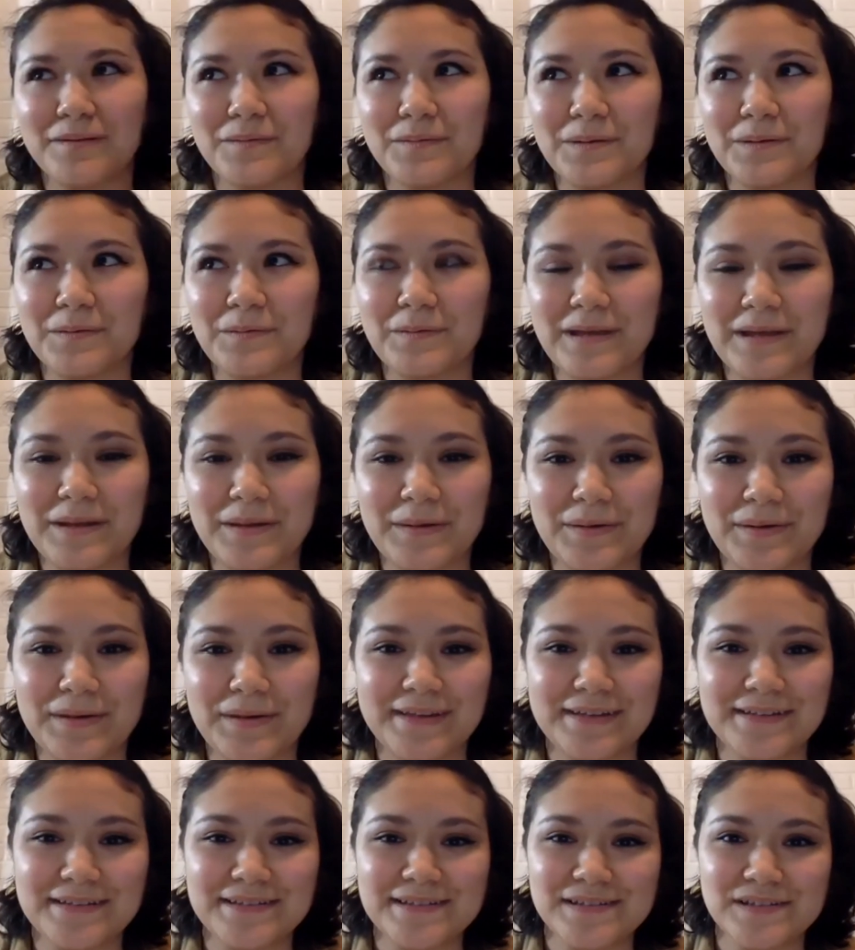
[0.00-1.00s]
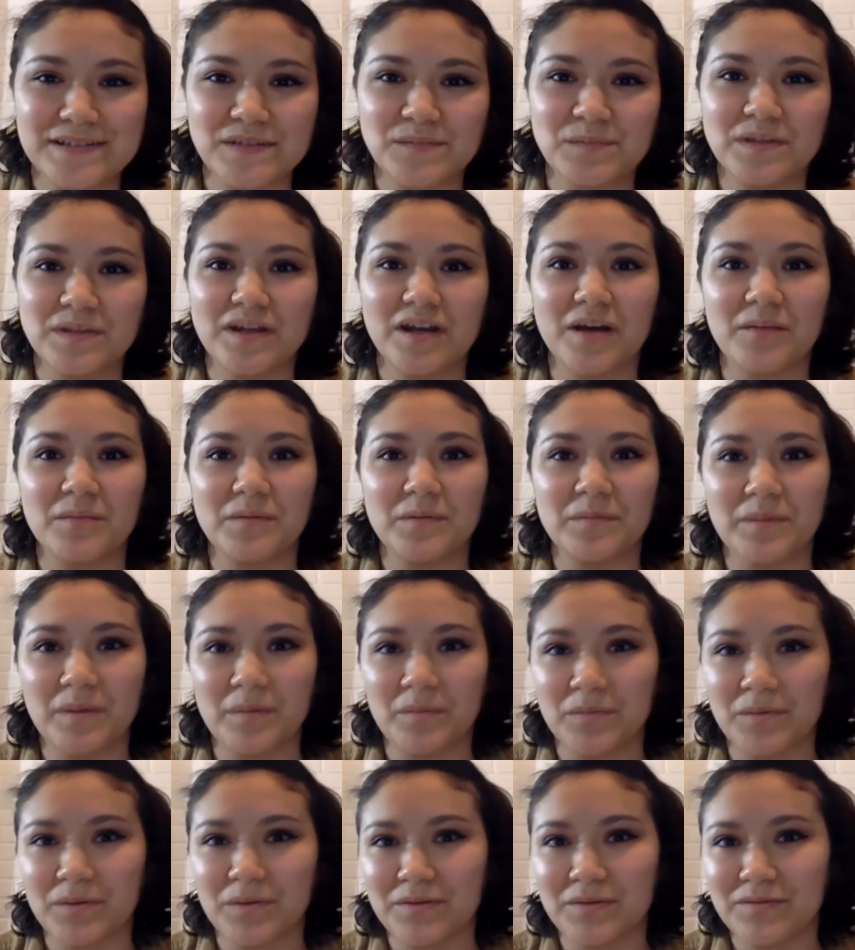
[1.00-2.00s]
one way is to become a
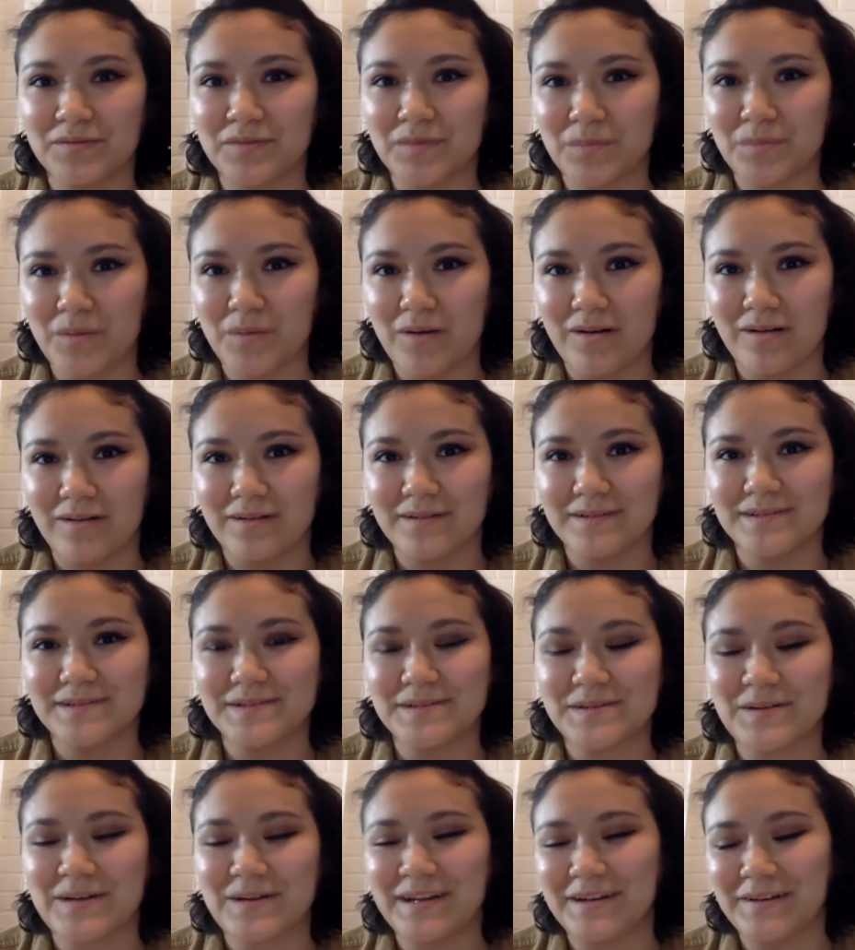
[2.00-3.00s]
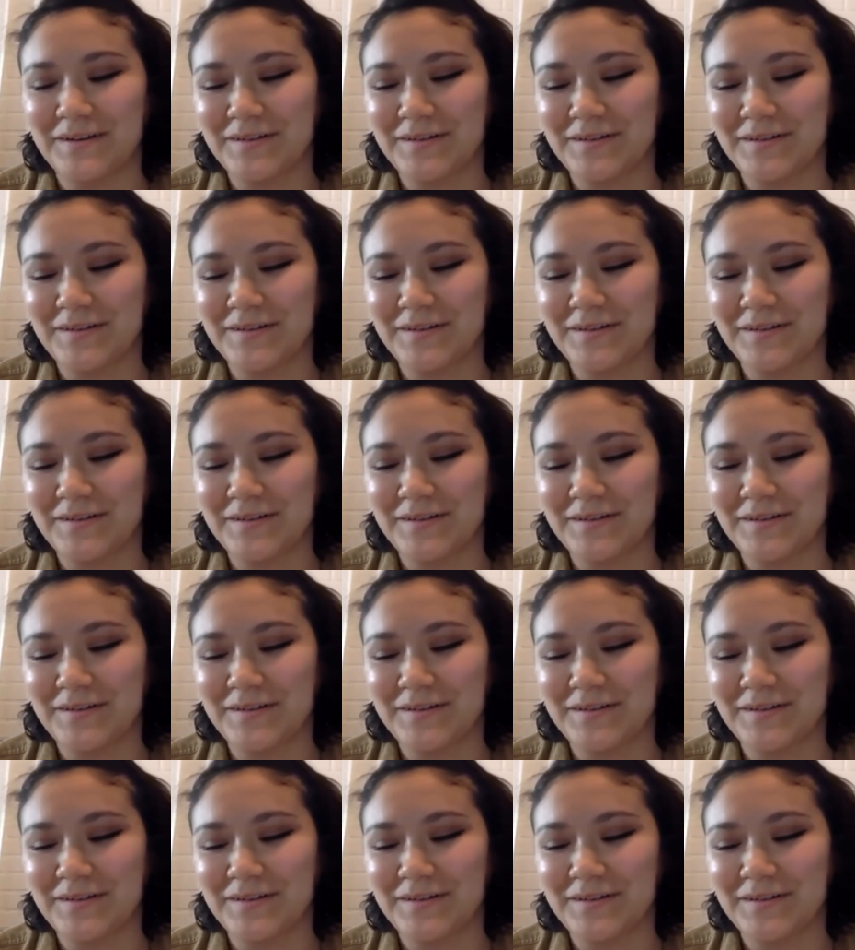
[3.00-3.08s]
member of DMAHL, and so